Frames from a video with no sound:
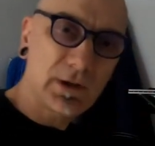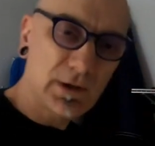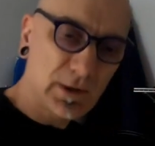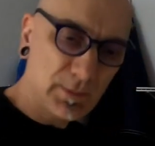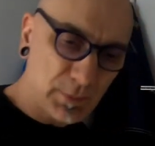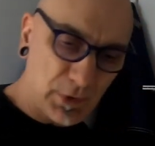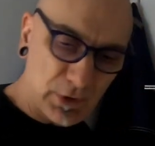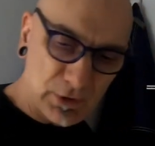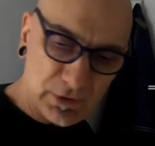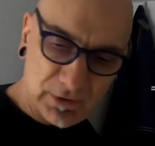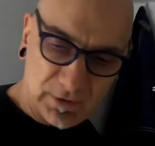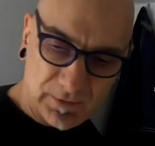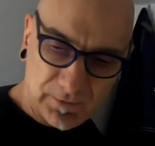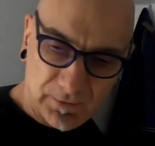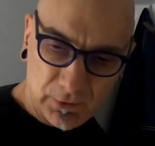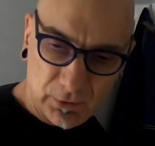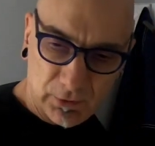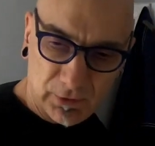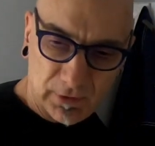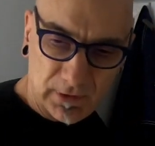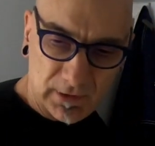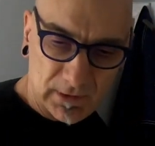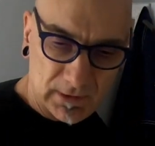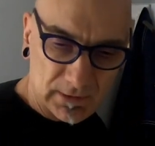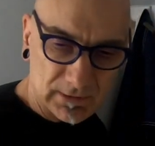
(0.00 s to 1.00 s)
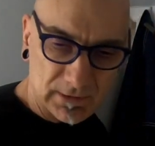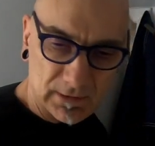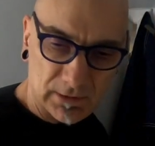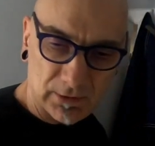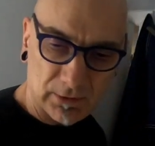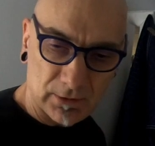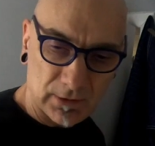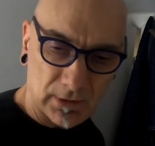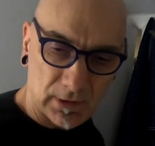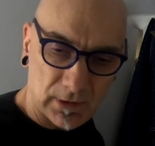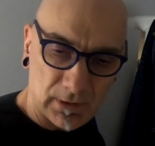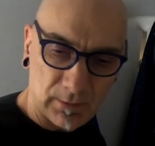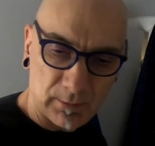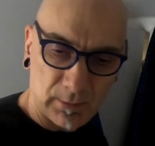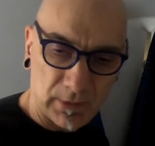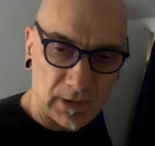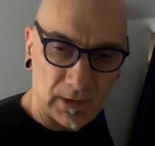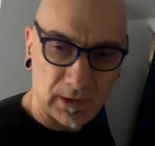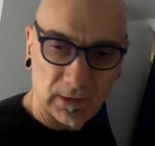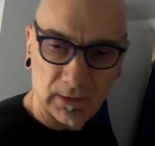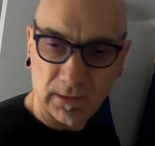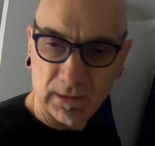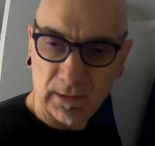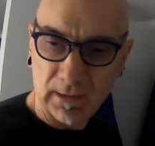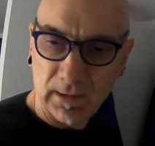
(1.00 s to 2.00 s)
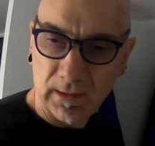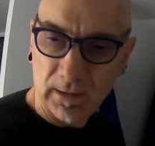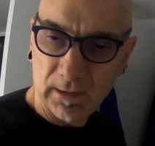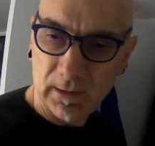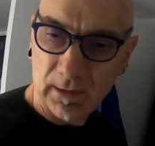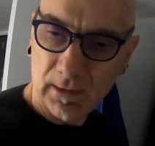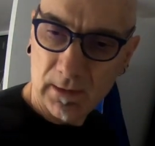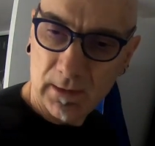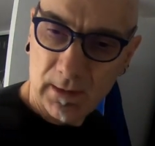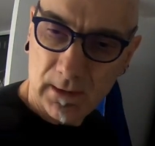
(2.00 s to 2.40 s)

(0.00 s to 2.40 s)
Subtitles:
post a few things and you're going to immediately get